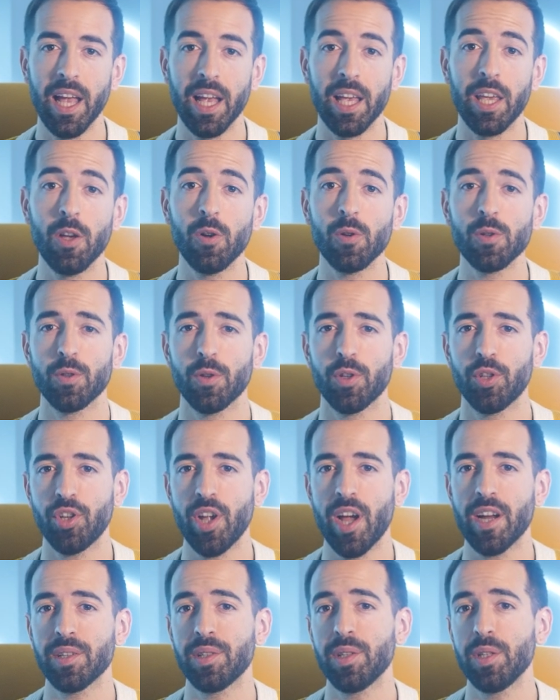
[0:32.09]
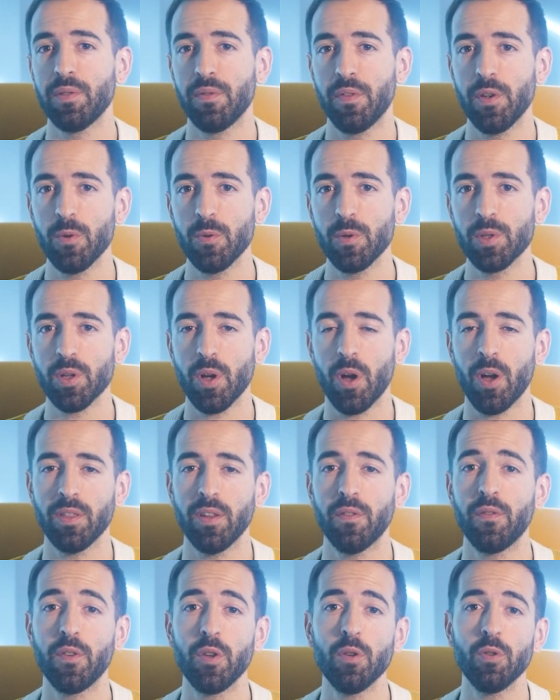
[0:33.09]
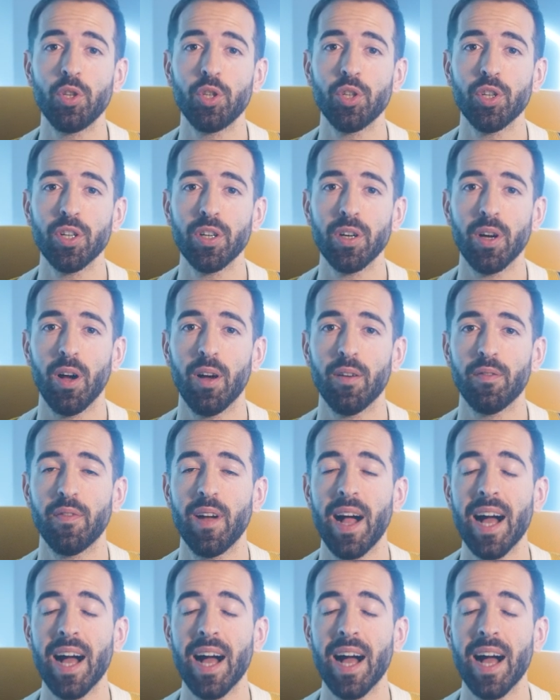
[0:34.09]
He also shares his views on the future of